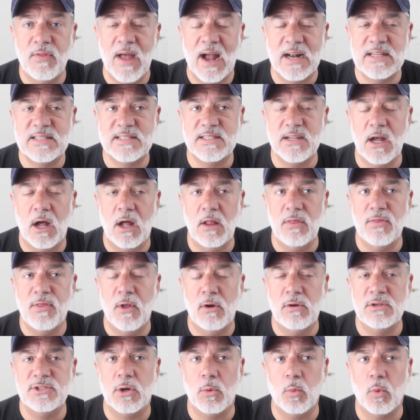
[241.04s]
That's, uh,
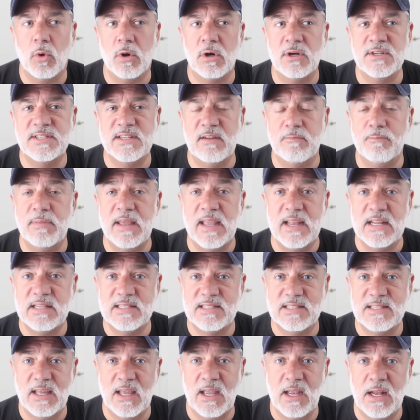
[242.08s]
those are words of being
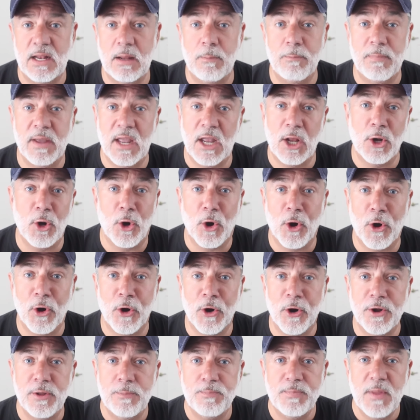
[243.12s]
seen and being
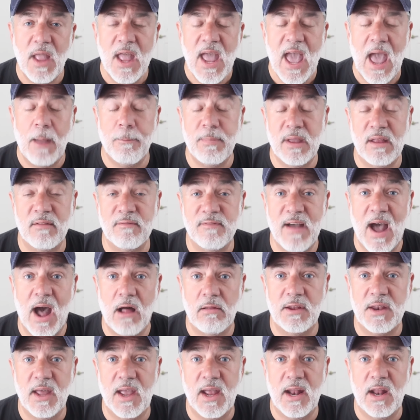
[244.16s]
heard and being
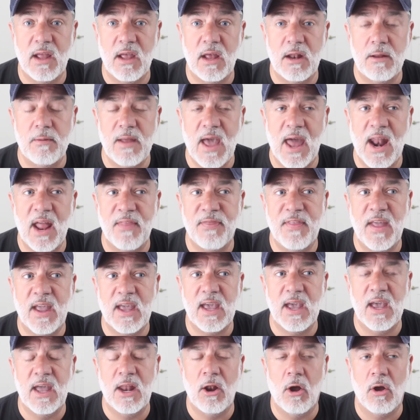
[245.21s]
validated. And I
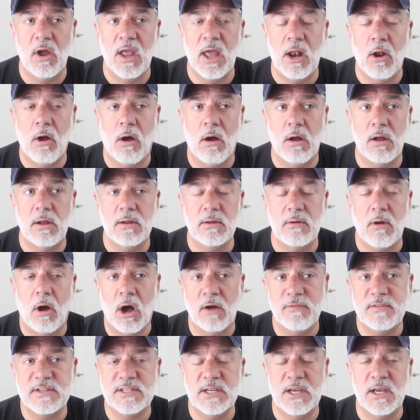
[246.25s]
think in, in,
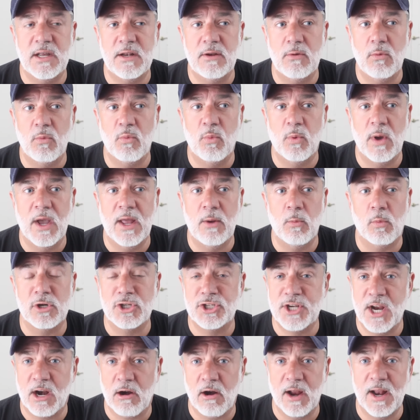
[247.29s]
often when we're
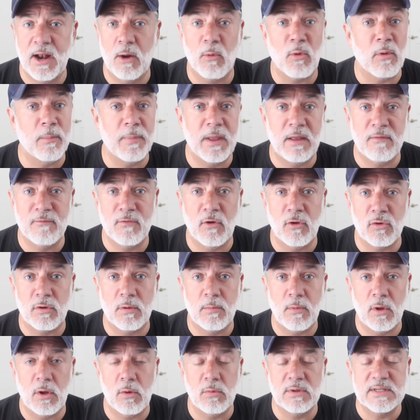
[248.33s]
sharing and we're being
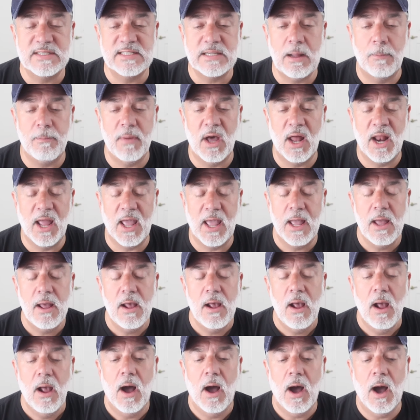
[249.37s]
vulnerable with somebody,
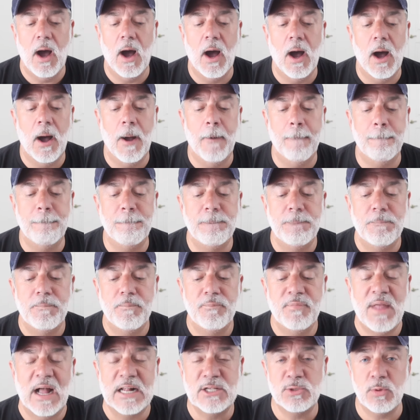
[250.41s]
um,
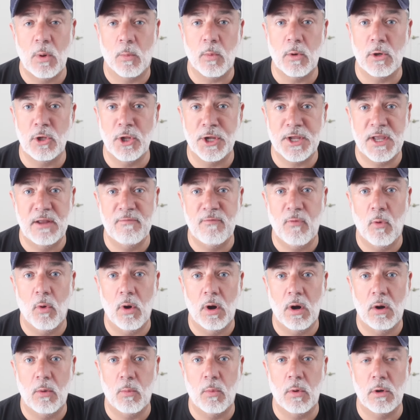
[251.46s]
that's what we're looking
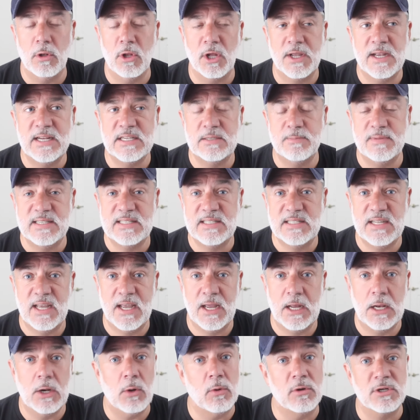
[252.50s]
for. We're looking to be
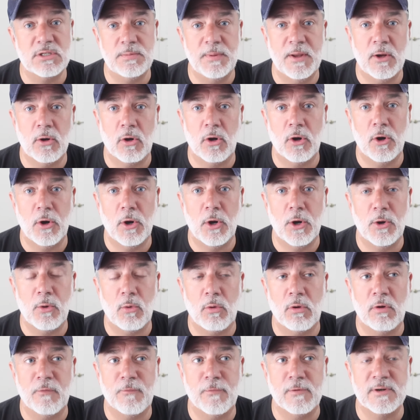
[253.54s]
seen or to be heard,
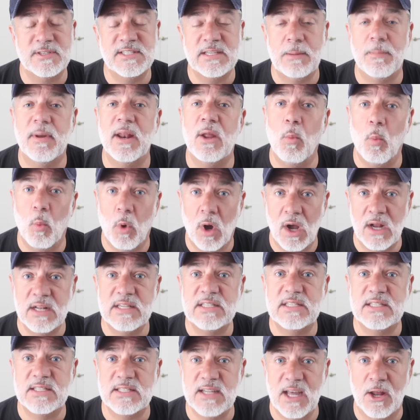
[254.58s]
or for somebody
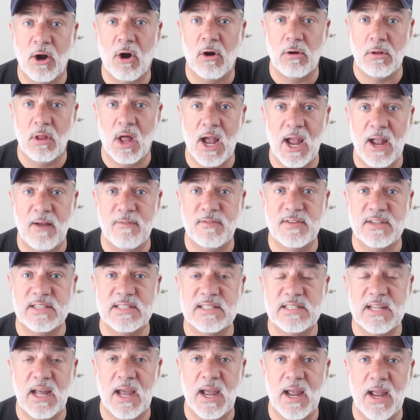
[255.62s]
once in our life to
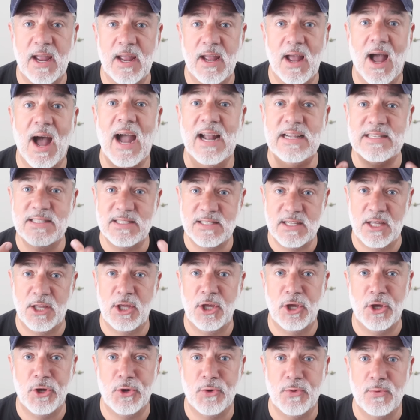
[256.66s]
say, I
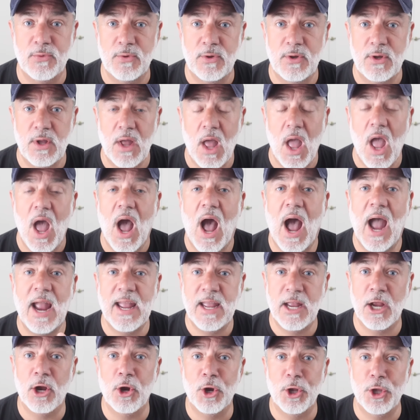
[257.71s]
see you. I
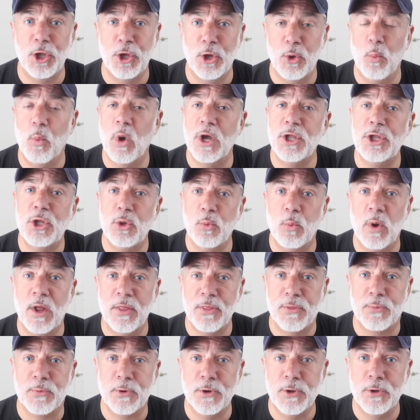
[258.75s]
hear you. What you
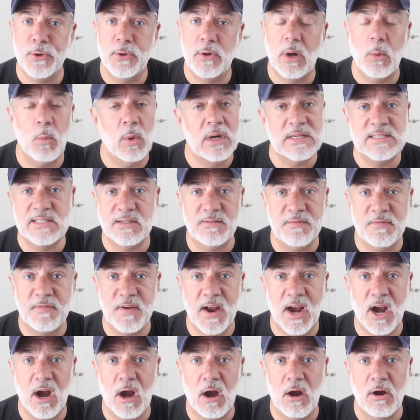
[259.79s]
went through wasn't
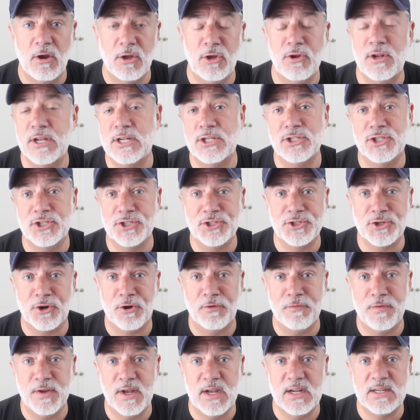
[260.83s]
fair. You didn't
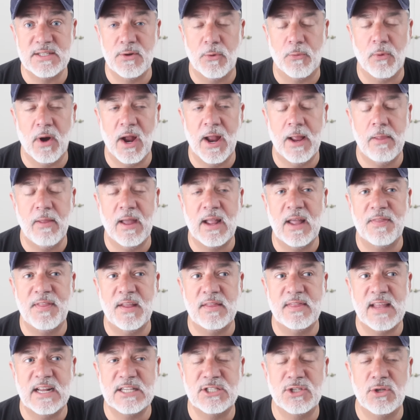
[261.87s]
deserve it, right? Like, I
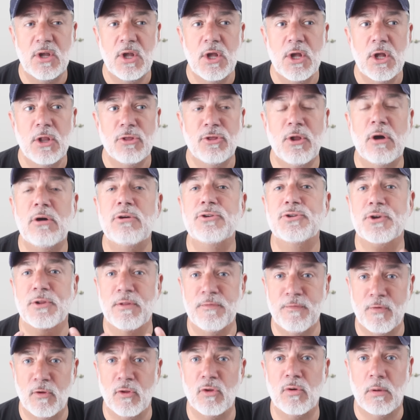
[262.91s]
think that's, those are
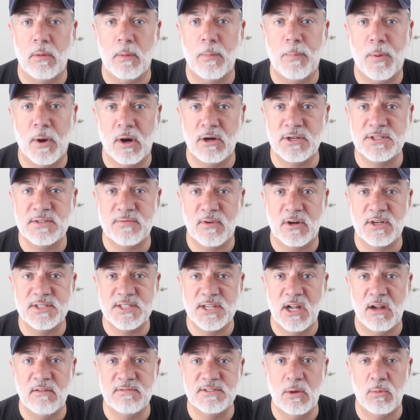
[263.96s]
the vulnerable parts of
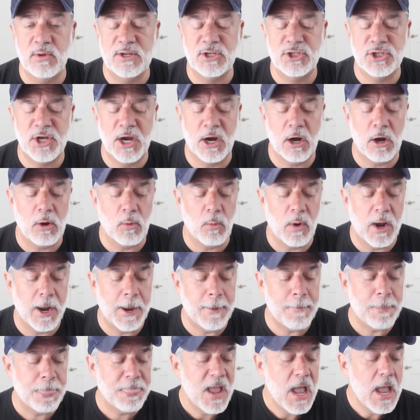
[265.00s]
ourselves that we share,
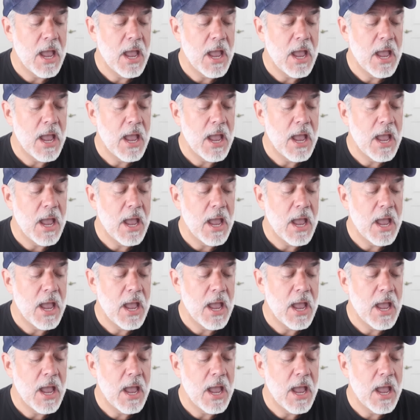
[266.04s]
right?